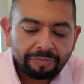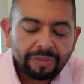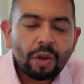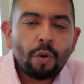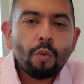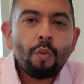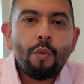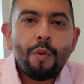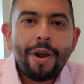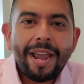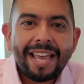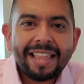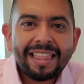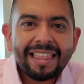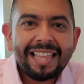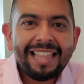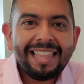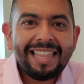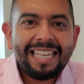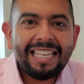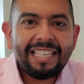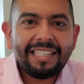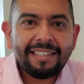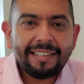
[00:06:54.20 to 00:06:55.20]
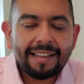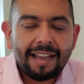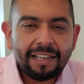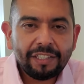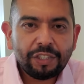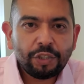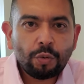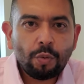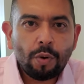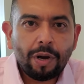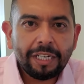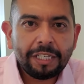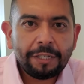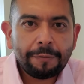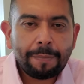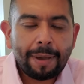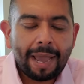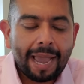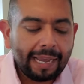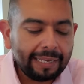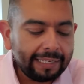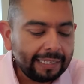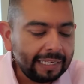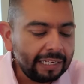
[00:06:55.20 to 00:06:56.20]
with the Sasquatch
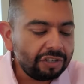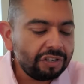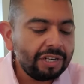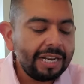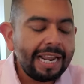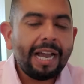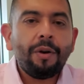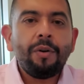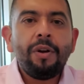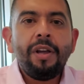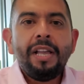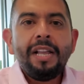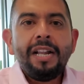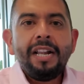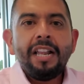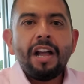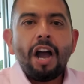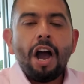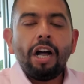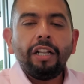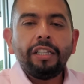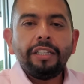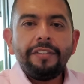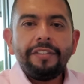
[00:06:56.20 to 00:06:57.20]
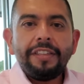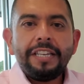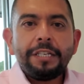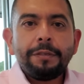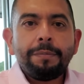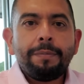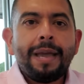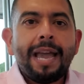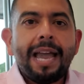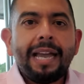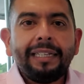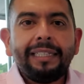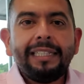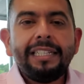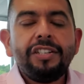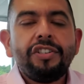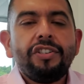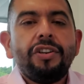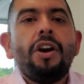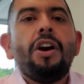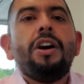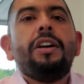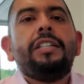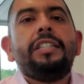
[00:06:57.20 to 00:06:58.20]
package. Now, all of these
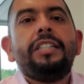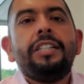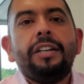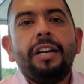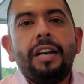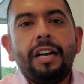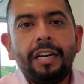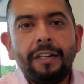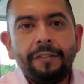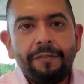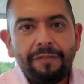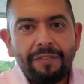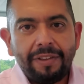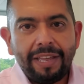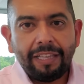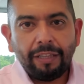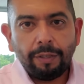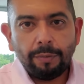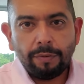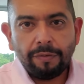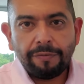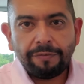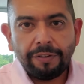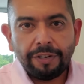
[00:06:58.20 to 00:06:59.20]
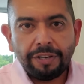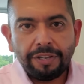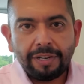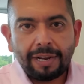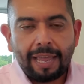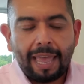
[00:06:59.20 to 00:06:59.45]
packages are available for you.